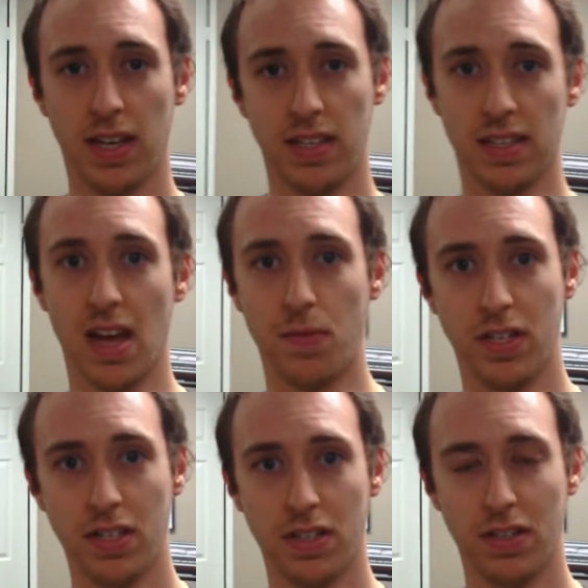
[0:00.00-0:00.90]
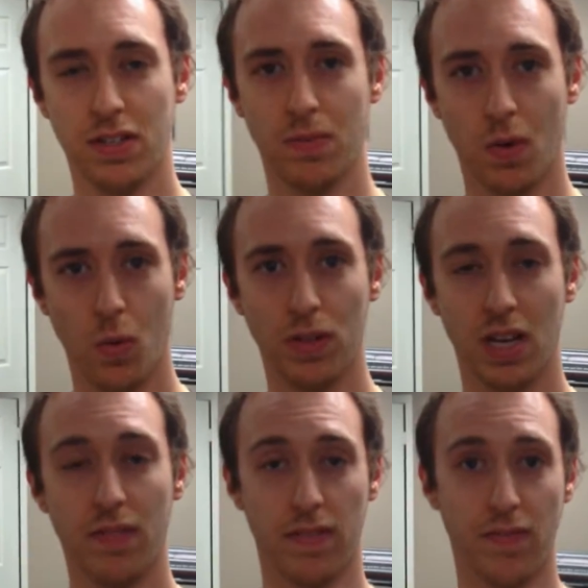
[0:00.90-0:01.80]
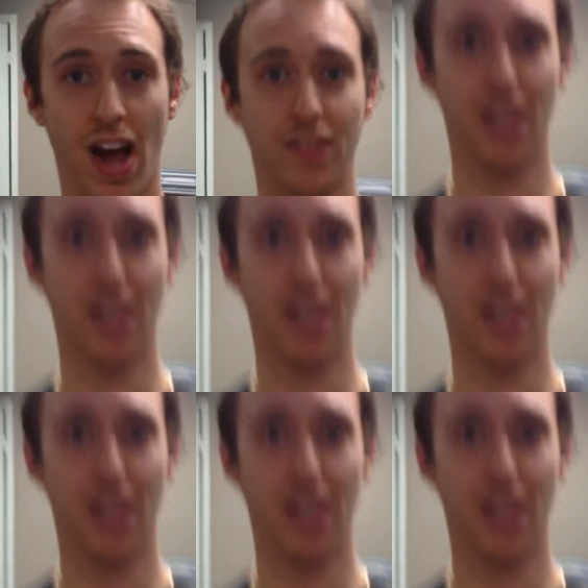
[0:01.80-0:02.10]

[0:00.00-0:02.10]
into that resistance, holding it for 5